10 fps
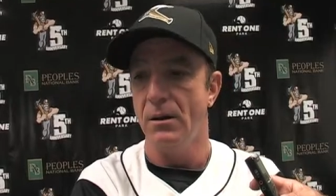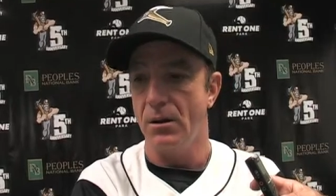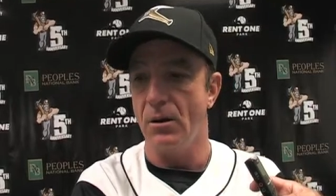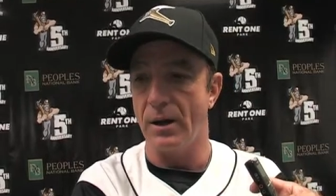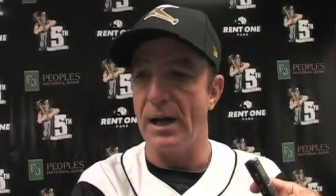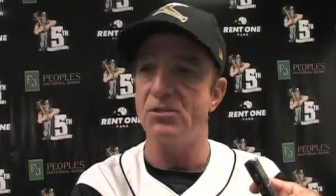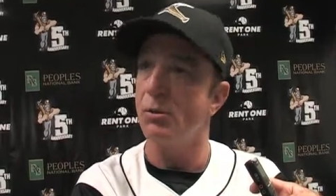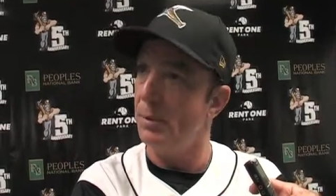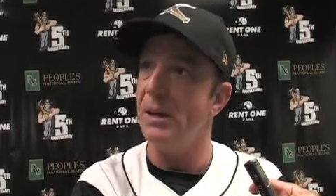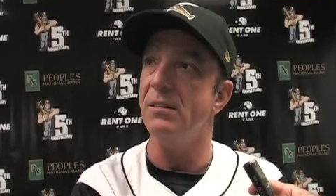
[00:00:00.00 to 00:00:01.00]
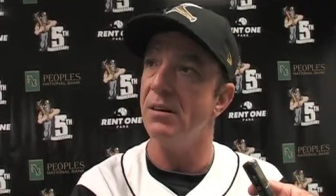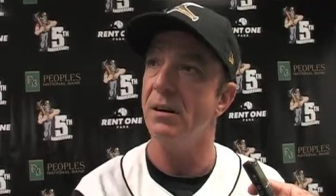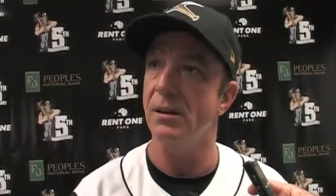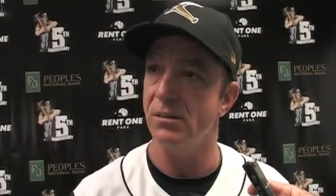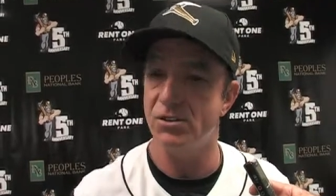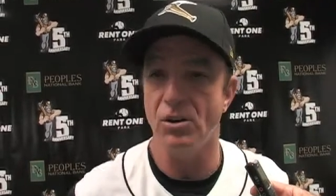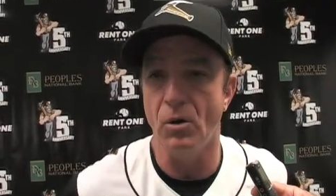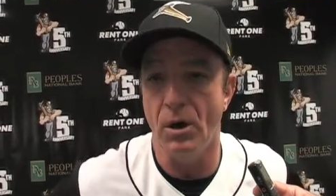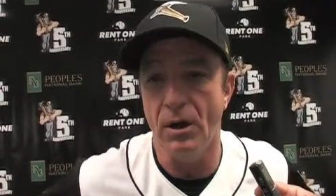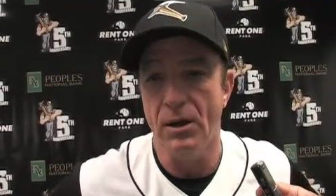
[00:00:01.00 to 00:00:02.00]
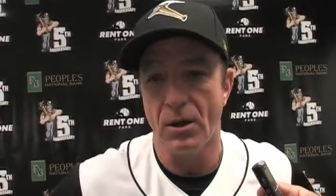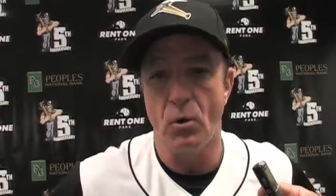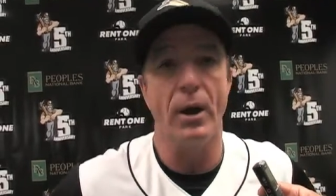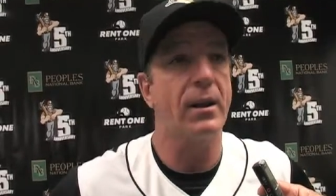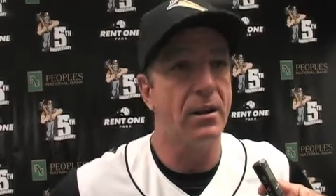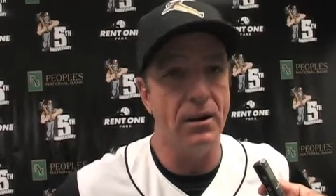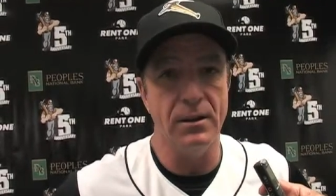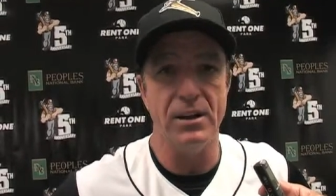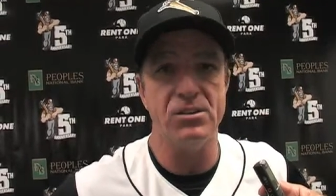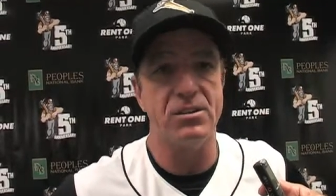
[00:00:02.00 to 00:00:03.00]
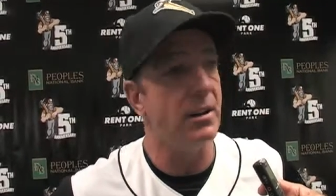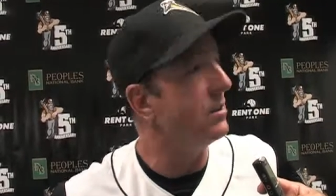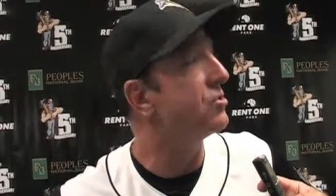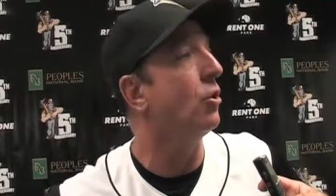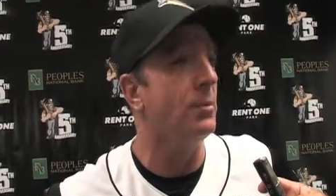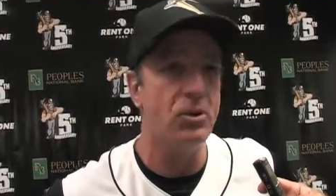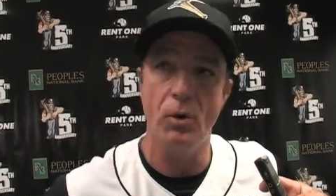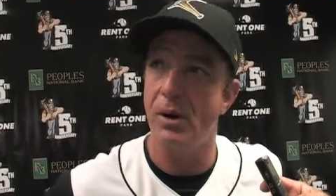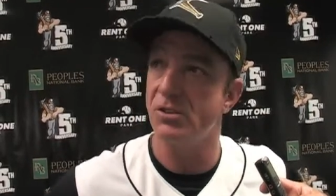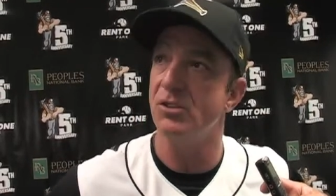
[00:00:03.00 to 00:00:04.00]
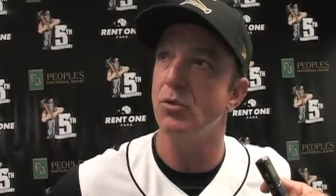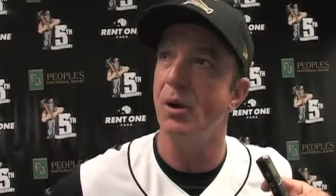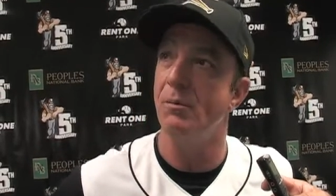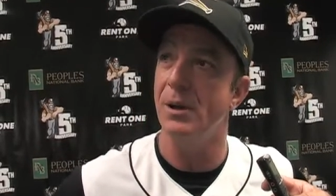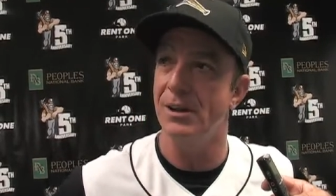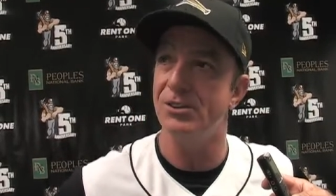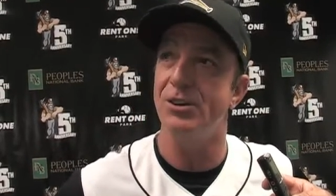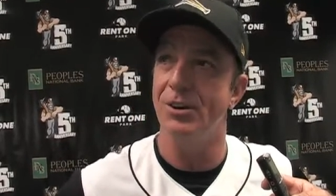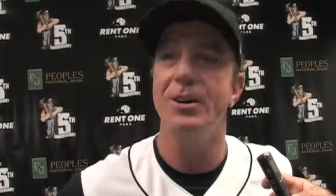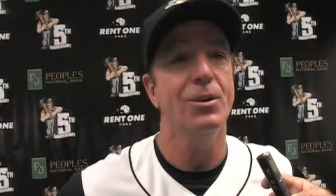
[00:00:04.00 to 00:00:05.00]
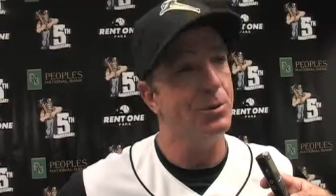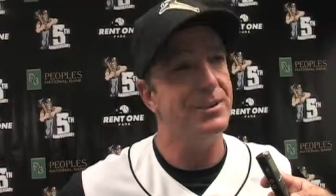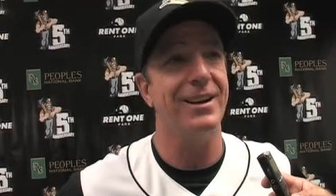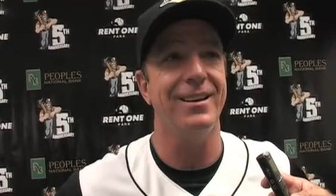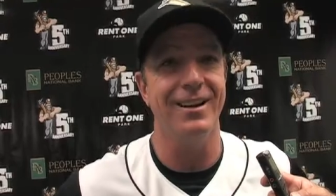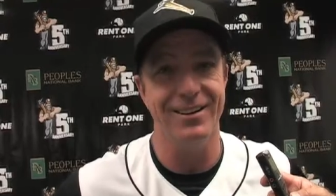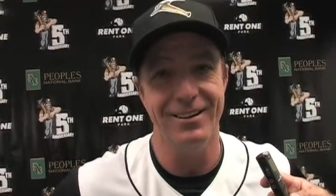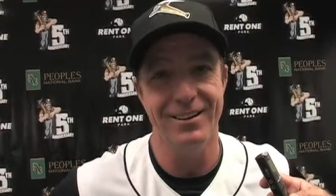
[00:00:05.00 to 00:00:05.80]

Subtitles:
you know, guys were beat. And so they just told me 2 hours and 12 minutes, so we'll take that.